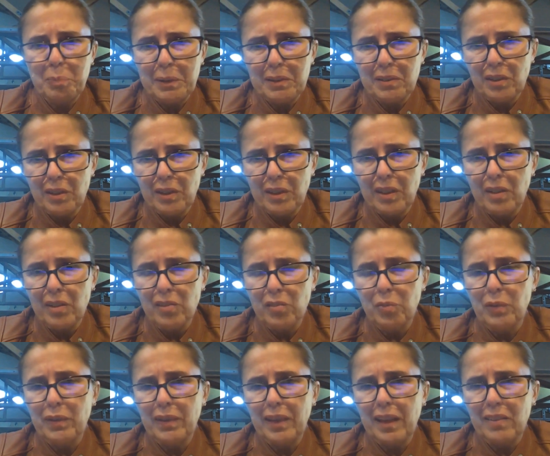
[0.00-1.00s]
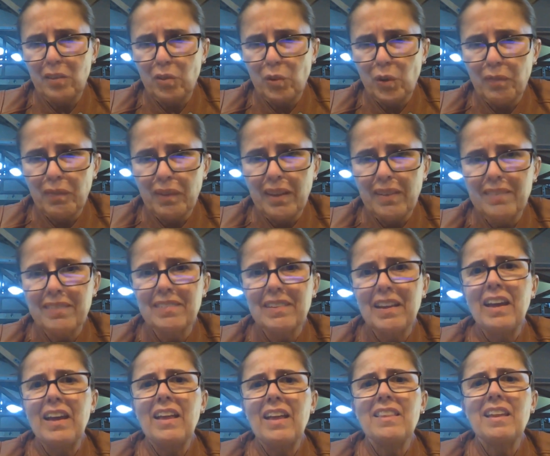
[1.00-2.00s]
of materials for that service,
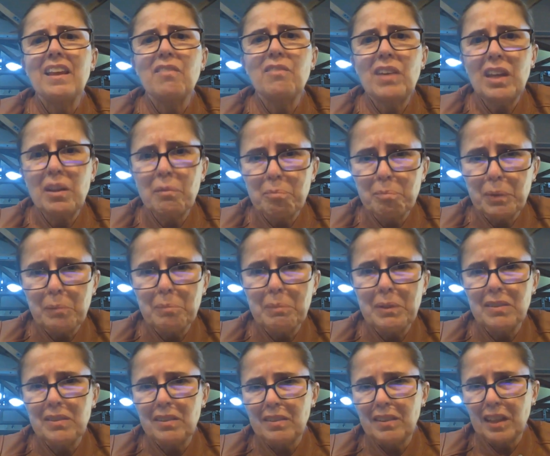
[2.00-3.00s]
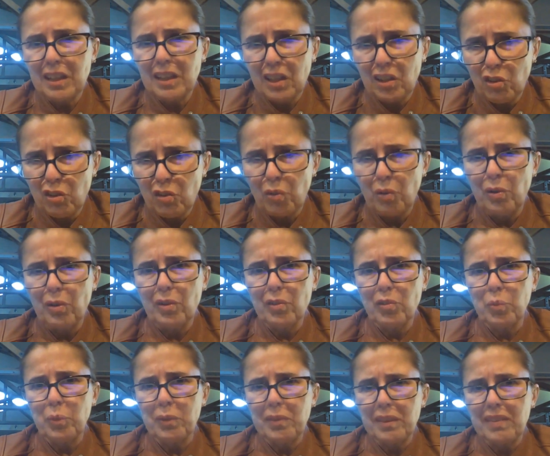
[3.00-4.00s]
they've implemented the
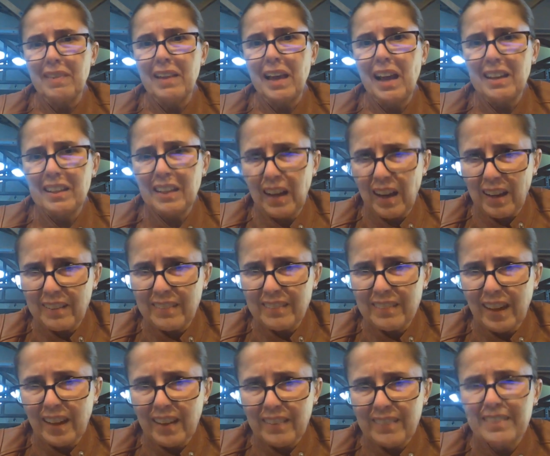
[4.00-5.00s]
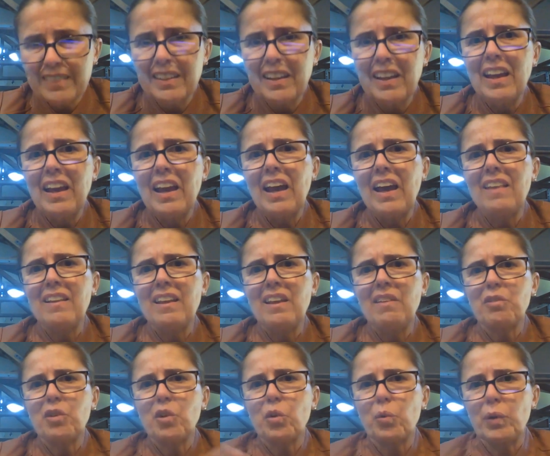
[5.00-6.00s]
controls within that context, and
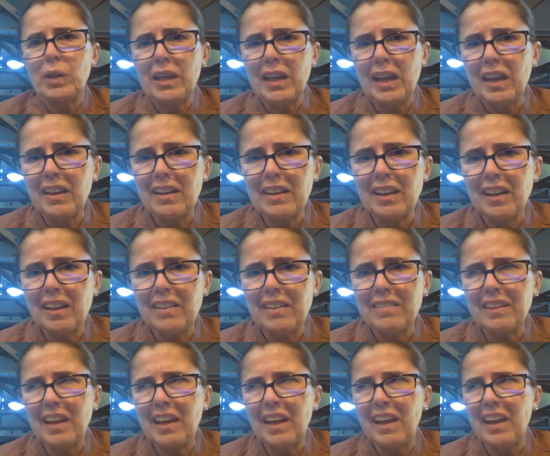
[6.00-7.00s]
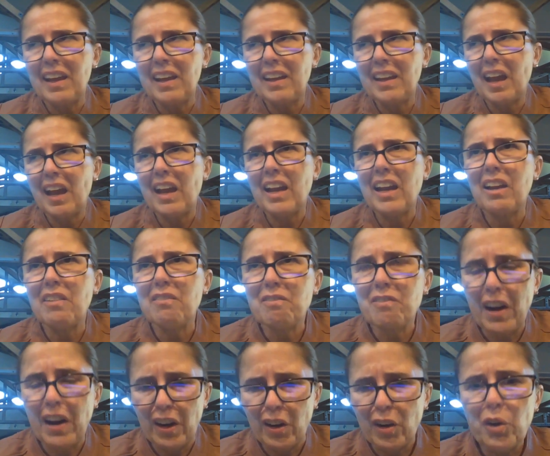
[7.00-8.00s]
they've created an
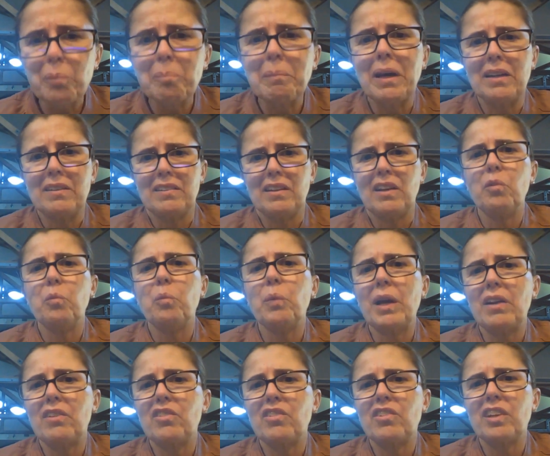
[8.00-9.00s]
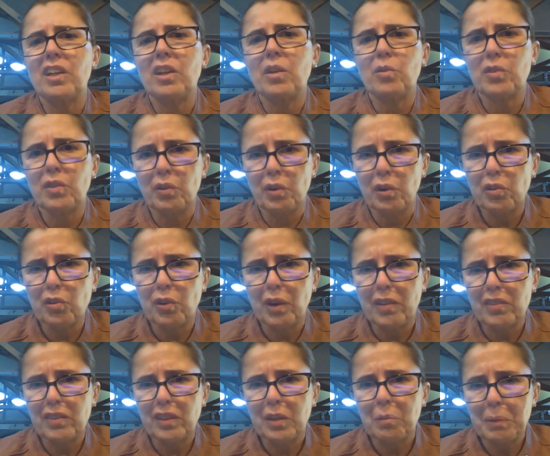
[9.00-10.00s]
environment in which zero
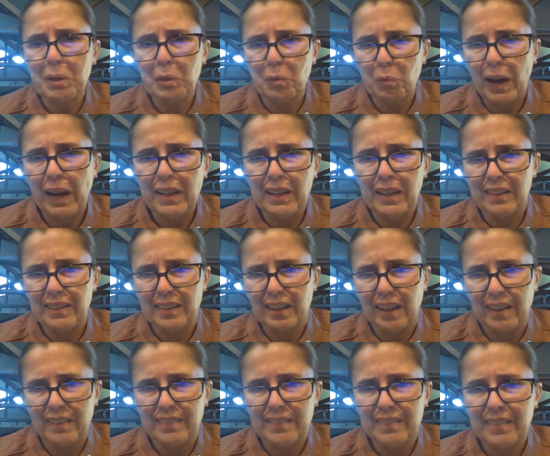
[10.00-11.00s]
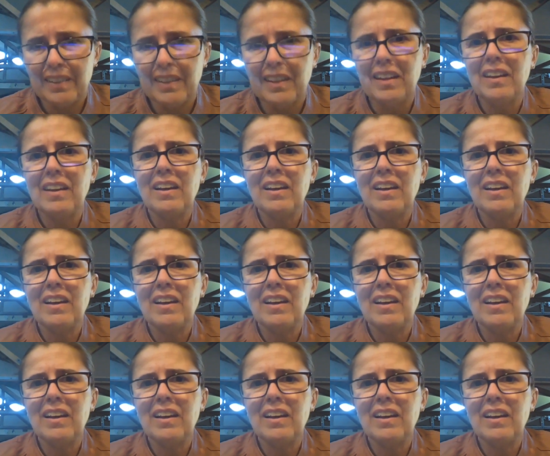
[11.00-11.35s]
trust can be recognized.